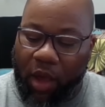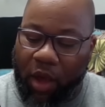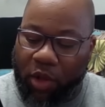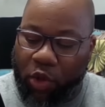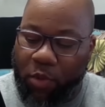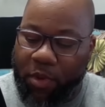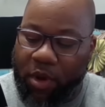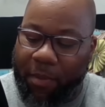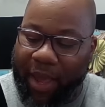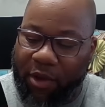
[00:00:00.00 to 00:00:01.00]

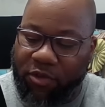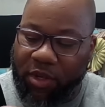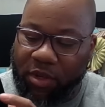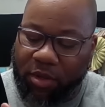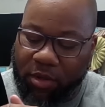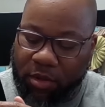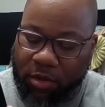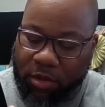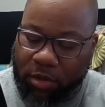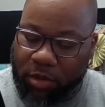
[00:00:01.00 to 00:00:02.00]
Aluminum housing,
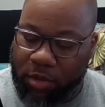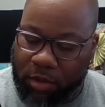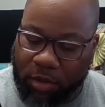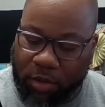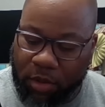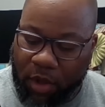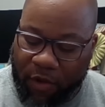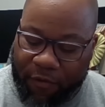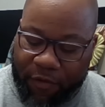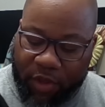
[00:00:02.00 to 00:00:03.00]

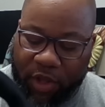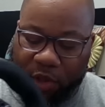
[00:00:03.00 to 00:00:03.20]
fully